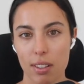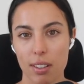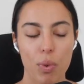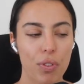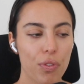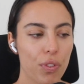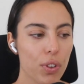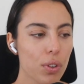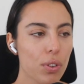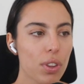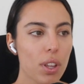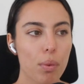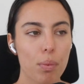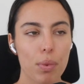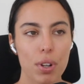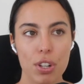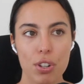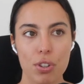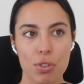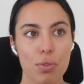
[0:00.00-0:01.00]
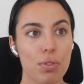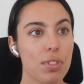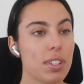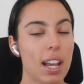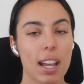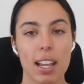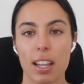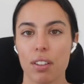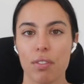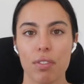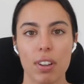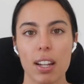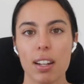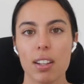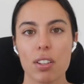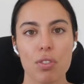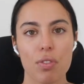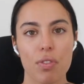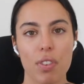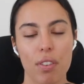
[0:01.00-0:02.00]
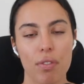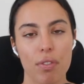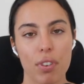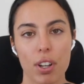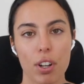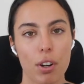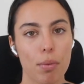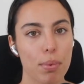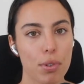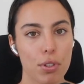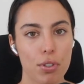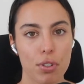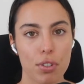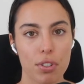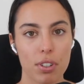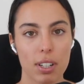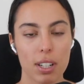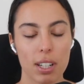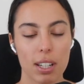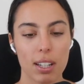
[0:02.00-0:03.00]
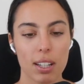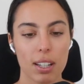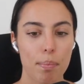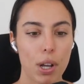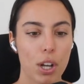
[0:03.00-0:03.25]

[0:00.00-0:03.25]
We feel that we should take advantage of every opportunity